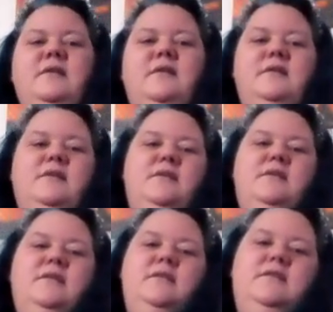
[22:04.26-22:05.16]

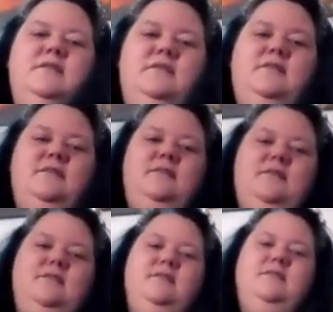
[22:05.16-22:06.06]

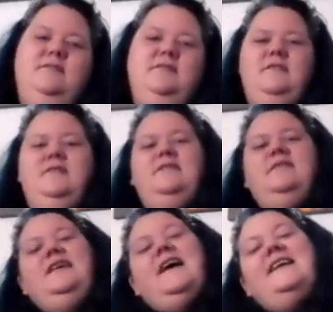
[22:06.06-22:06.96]

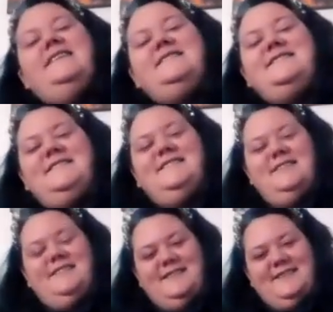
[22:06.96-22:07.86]

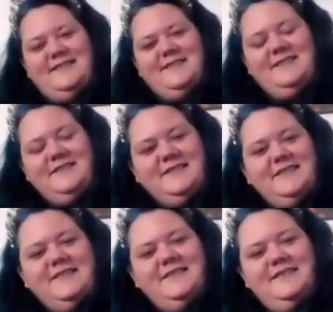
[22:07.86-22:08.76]

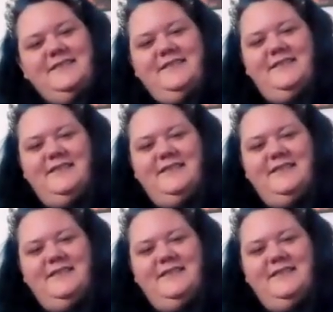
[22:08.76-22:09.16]
(not speaking)